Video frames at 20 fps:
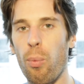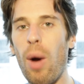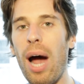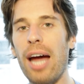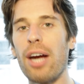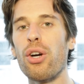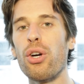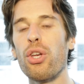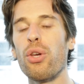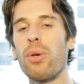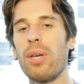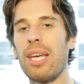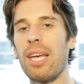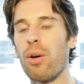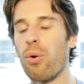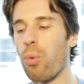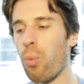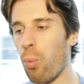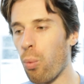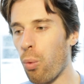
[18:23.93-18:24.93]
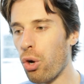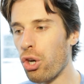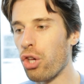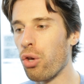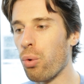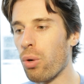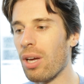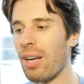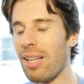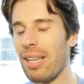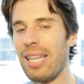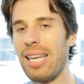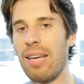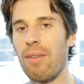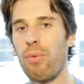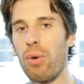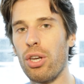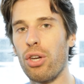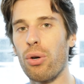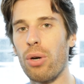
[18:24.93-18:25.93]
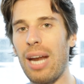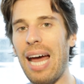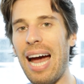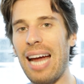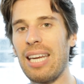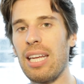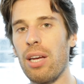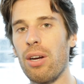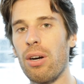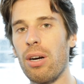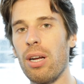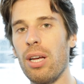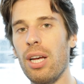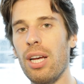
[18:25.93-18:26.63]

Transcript: Why are you here? What are you going to leave when you're not here?